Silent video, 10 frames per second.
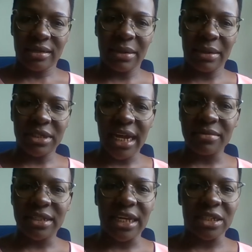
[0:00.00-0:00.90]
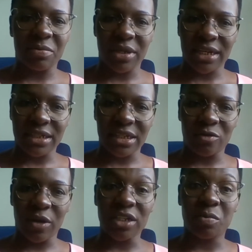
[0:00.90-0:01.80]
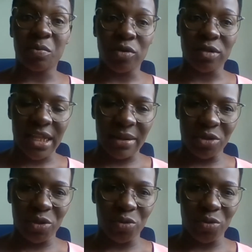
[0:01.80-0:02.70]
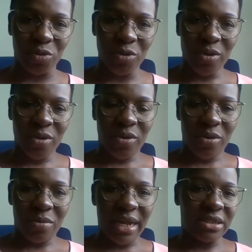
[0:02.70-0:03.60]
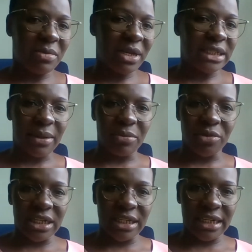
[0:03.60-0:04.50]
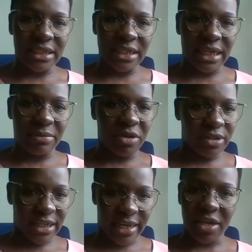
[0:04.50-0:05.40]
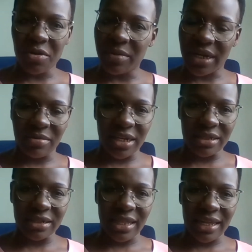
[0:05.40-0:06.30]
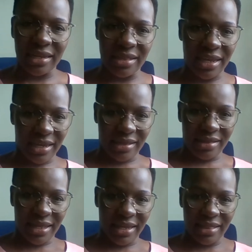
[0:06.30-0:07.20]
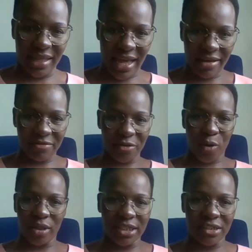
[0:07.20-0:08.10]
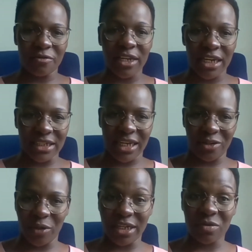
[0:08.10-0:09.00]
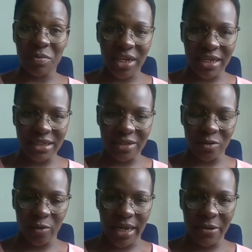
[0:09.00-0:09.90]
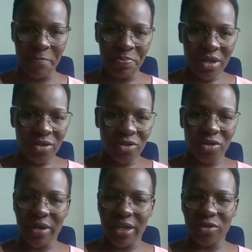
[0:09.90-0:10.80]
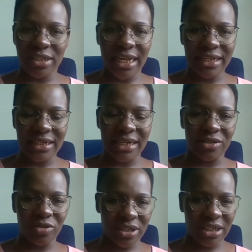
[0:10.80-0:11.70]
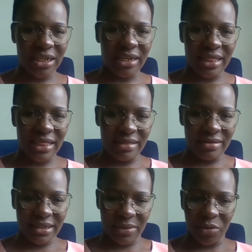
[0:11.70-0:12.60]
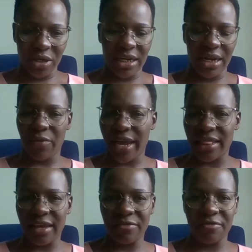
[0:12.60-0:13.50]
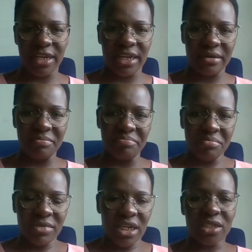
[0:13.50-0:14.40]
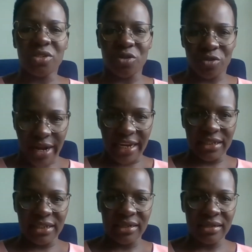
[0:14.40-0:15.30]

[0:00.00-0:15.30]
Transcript: Sometimes the experiences we expose them to might make somebody just decide, because they're human beings. They have all these feelings that we experience as well. So when you start treating somebody in a way they feel it's not right,